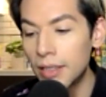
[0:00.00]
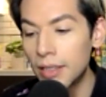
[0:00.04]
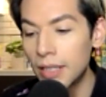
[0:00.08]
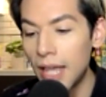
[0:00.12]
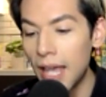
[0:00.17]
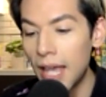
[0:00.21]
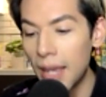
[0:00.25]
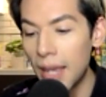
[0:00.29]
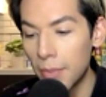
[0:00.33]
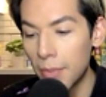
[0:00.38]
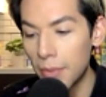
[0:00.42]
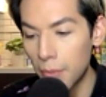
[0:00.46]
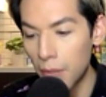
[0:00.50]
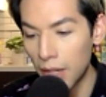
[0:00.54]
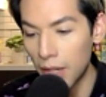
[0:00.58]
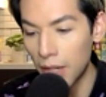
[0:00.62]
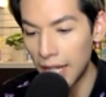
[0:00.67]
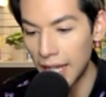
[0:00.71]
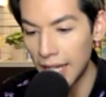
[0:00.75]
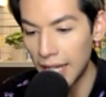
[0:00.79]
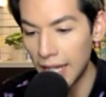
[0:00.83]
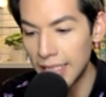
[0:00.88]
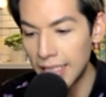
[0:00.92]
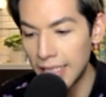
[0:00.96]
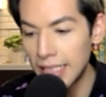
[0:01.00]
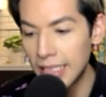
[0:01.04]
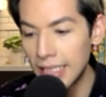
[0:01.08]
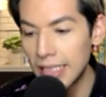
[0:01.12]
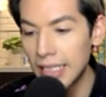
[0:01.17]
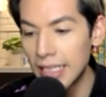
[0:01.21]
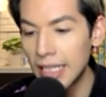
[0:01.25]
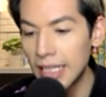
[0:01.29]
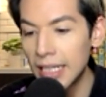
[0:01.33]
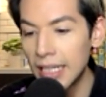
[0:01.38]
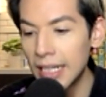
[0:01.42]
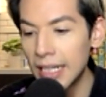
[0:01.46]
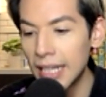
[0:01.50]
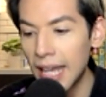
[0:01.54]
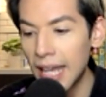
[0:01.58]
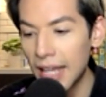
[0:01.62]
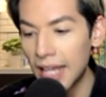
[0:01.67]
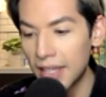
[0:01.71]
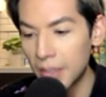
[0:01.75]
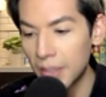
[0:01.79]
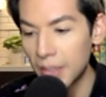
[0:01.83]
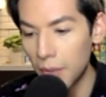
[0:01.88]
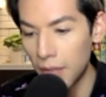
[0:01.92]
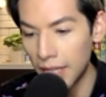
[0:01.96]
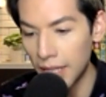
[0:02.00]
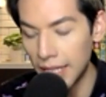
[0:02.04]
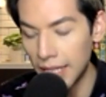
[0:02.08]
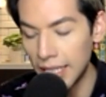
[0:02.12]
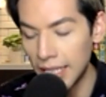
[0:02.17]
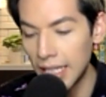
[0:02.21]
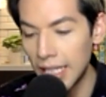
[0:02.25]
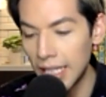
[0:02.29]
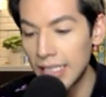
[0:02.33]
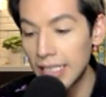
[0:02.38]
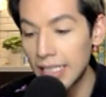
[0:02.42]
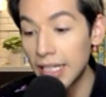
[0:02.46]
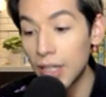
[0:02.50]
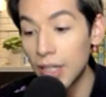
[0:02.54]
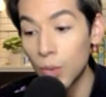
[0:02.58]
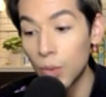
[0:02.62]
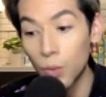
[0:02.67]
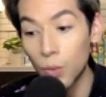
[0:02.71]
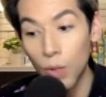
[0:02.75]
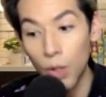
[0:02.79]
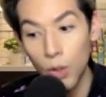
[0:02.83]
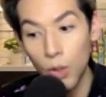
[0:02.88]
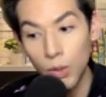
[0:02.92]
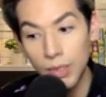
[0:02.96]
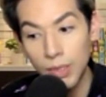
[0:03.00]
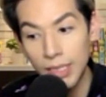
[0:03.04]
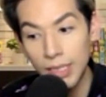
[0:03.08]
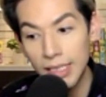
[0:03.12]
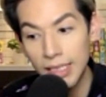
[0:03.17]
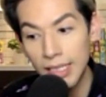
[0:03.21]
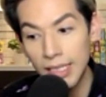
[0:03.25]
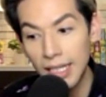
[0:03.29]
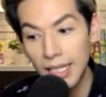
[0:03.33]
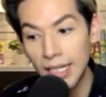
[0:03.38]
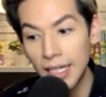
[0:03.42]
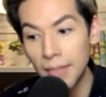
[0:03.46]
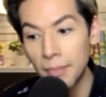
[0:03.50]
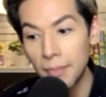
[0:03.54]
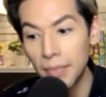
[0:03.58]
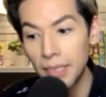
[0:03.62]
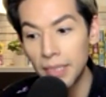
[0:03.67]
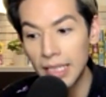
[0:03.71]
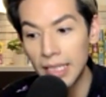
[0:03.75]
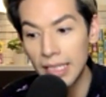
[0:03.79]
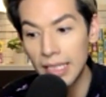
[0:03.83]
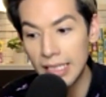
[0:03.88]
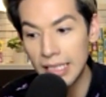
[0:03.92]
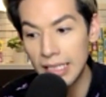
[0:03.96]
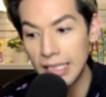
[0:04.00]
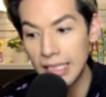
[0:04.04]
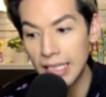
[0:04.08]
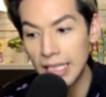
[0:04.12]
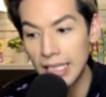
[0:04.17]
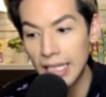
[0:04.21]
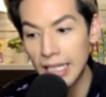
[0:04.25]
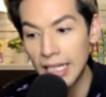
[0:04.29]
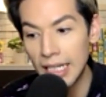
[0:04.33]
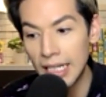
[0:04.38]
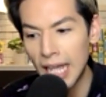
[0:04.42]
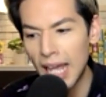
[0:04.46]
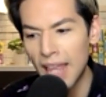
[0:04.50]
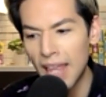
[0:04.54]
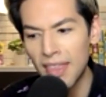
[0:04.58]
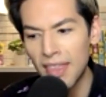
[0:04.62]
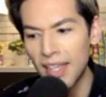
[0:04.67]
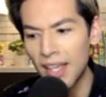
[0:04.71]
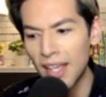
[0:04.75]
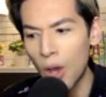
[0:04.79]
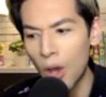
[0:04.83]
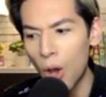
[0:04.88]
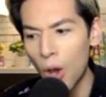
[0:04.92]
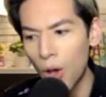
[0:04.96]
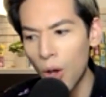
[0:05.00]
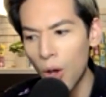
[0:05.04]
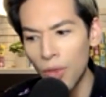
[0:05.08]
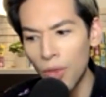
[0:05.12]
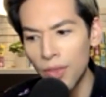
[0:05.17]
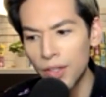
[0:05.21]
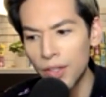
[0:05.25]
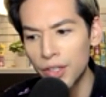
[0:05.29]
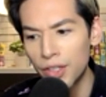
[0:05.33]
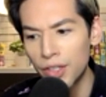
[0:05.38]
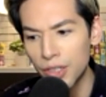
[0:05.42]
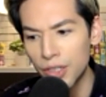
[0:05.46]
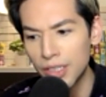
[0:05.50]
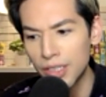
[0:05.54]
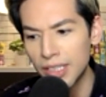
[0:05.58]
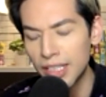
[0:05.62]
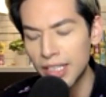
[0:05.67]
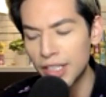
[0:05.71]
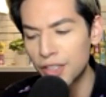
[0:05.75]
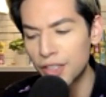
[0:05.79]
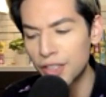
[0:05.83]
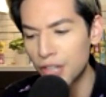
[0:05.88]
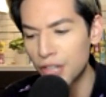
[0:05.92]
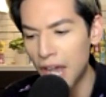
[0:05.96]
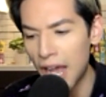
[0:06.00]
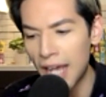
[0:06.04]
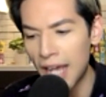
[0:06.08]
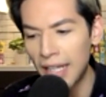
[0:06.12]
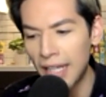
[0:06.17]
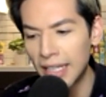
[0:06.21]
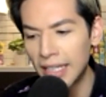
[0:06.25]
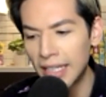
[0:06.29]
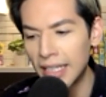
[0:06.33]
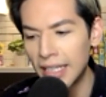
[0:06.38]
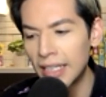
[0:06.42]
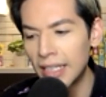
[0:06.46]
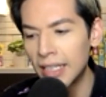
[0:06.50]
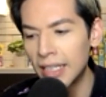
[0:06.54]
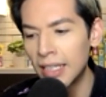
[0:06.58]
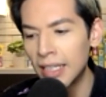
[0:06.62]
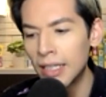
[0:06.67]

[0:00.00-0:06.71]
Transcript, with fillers: Amber Marchese's in it, Kathy Wakile's in it, Rosie's in it, Melissa's in it. I think all the Jersey, Jackie,